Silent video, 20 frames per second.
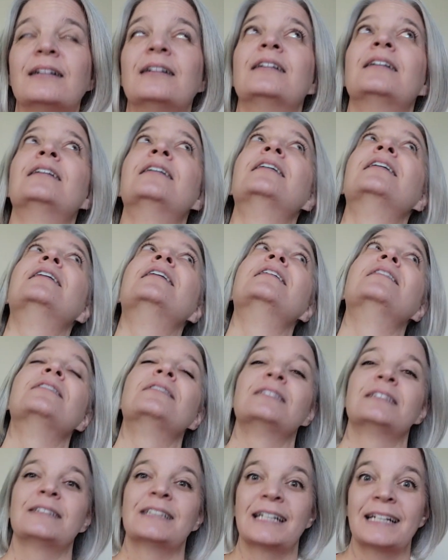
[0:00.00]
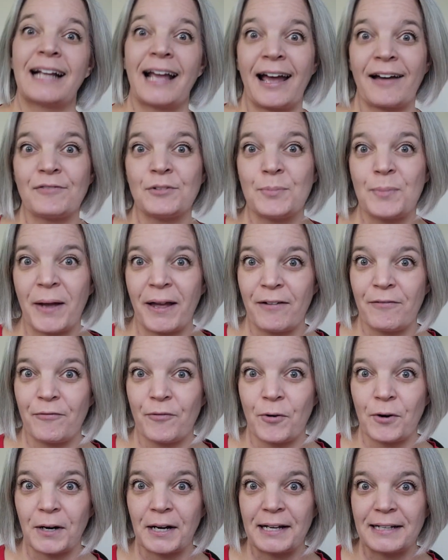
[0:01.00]
oh, we're going to have to pay
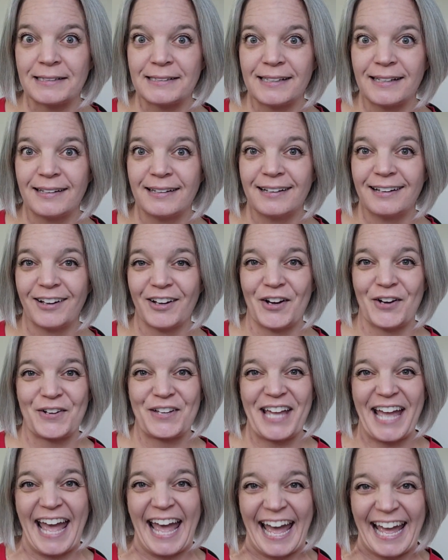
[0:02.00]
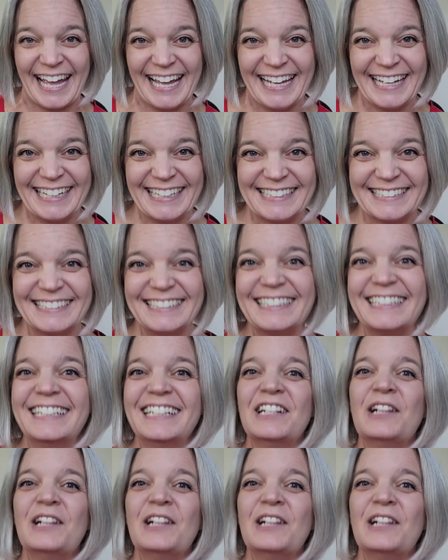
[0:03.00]
for it. Okay.